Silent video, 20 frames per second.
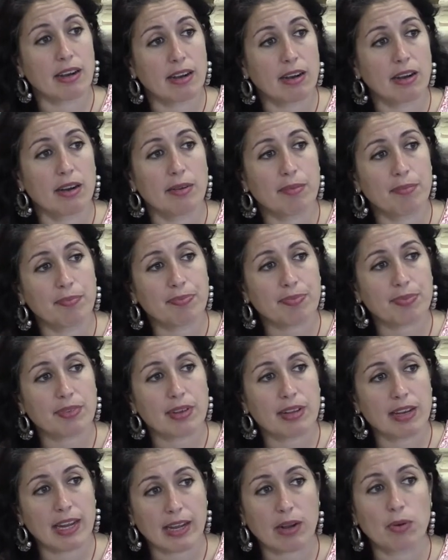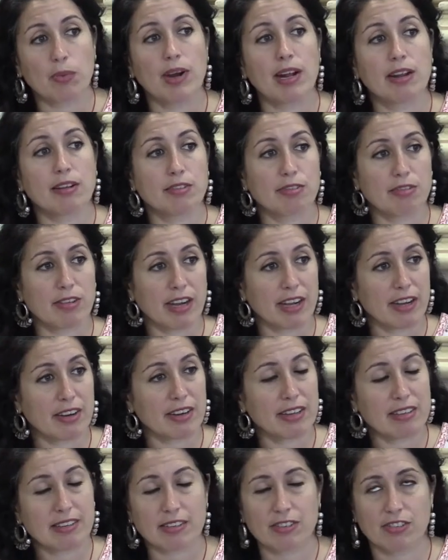um, like wildfire.
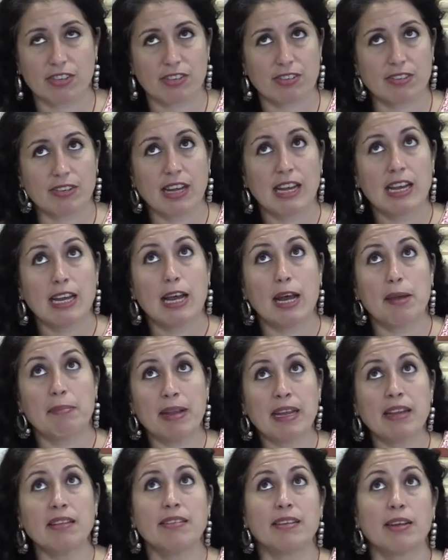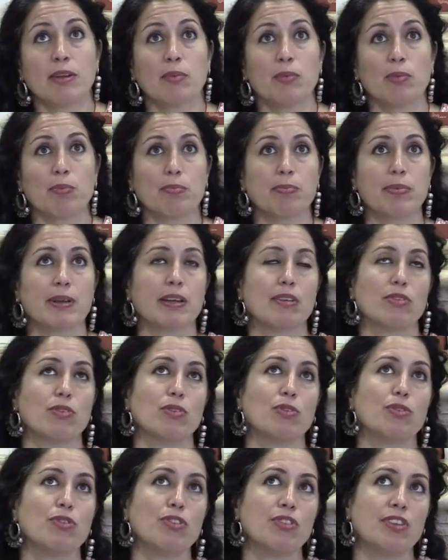It's just amazing because
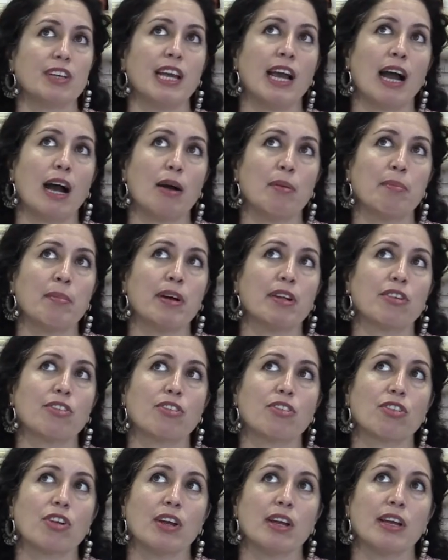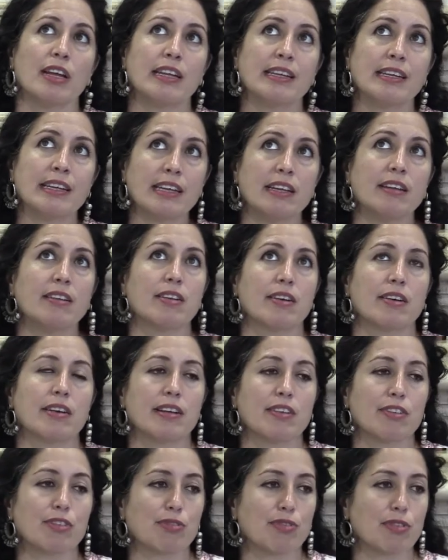you see how much need there
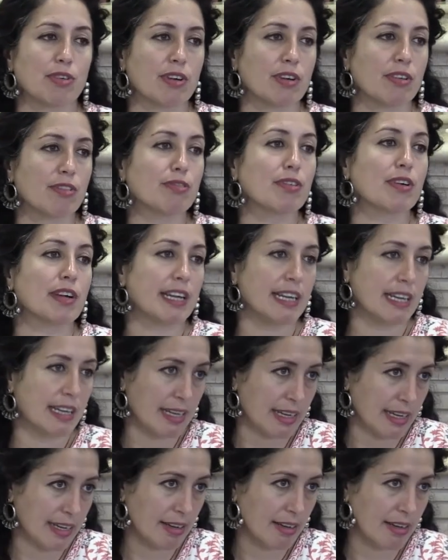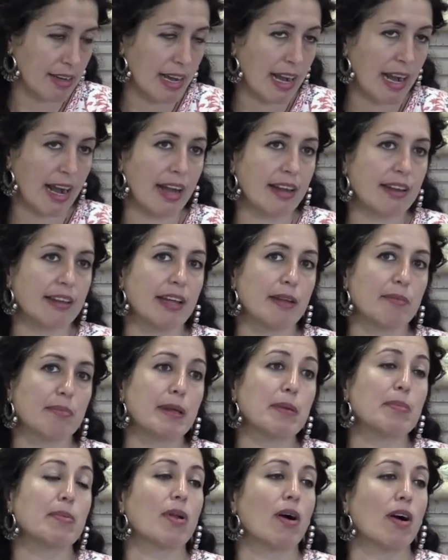is for, for healing, and that
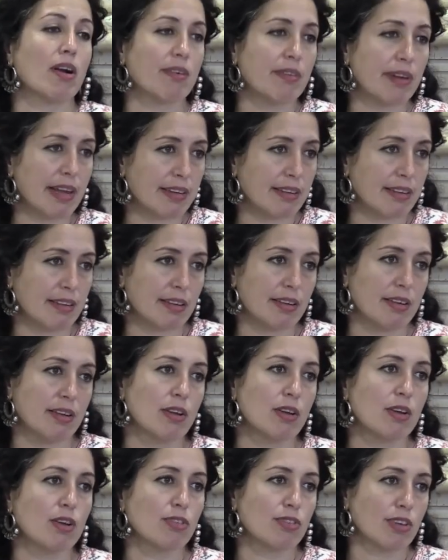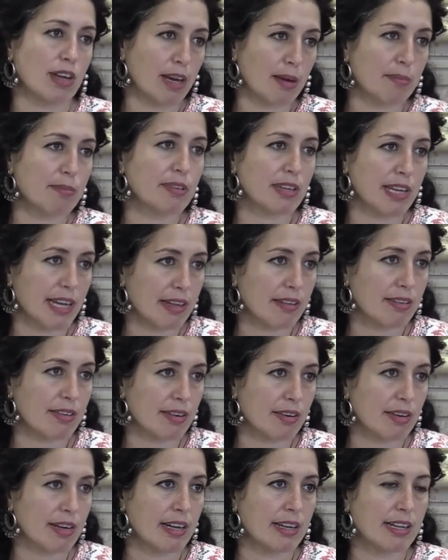people are ready to come together.
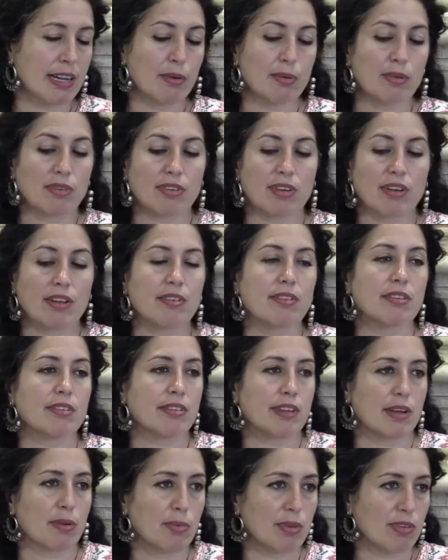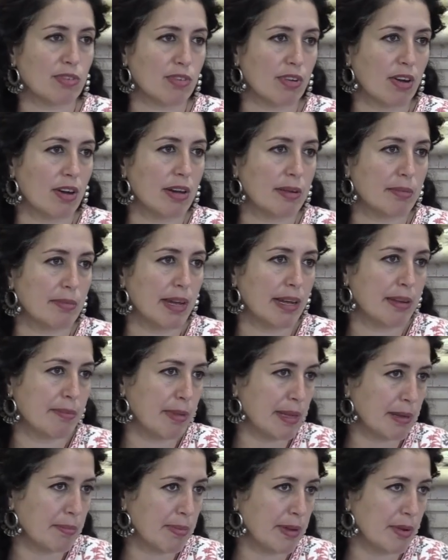And that was another thing we saw at, at
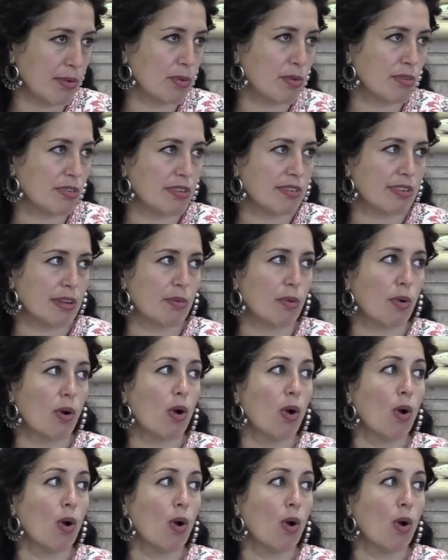Beit Beirut is that